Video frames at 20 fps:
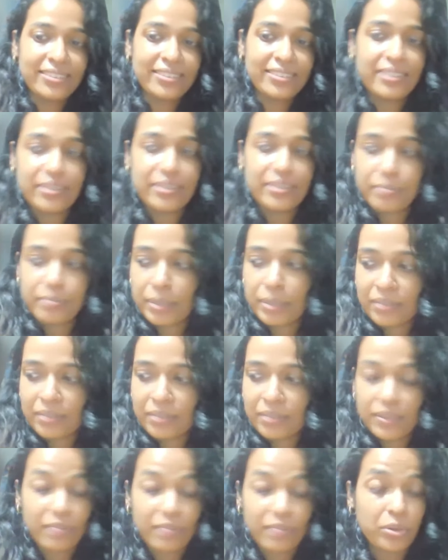in a sense,
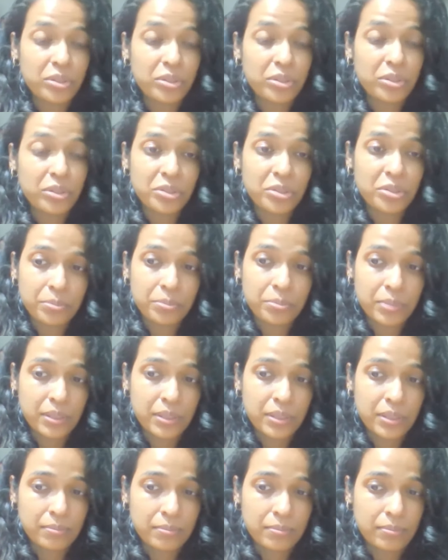maybe if they want to
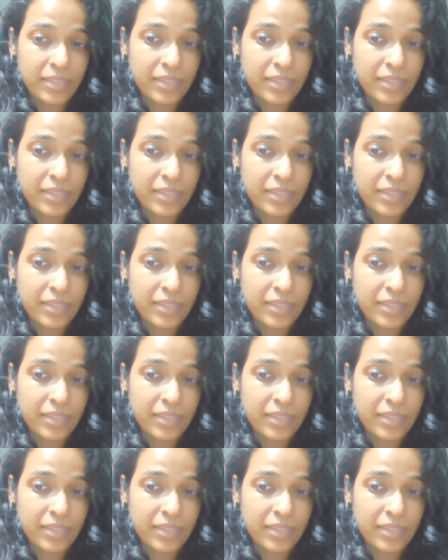uh,